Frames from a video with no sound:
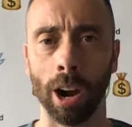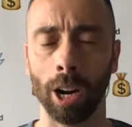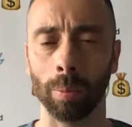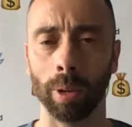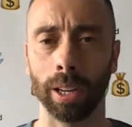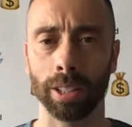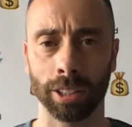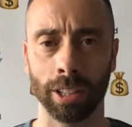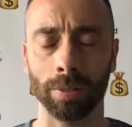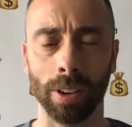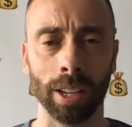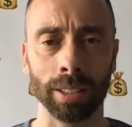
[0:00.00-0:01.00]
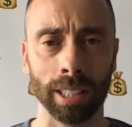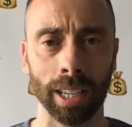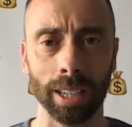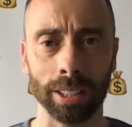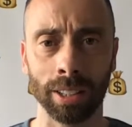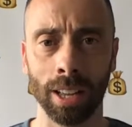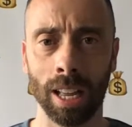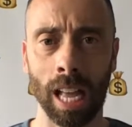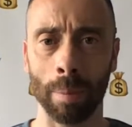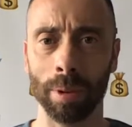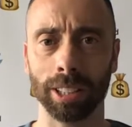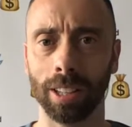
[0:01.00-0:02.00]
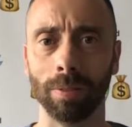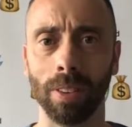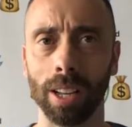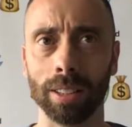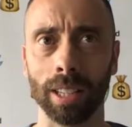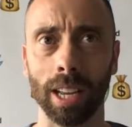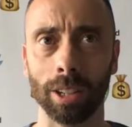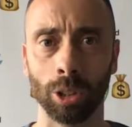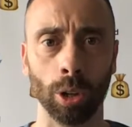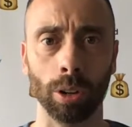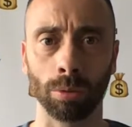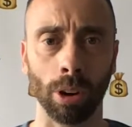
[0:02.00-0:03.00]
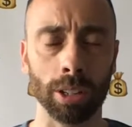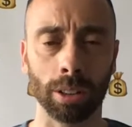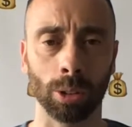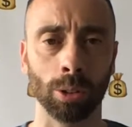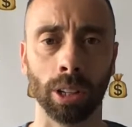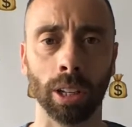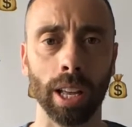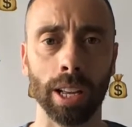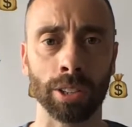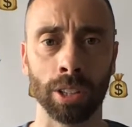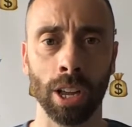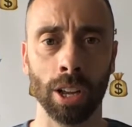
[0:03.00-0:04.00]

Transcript: up against Stephon Diggs? I mean, Stephon Diggs, you could run through the list.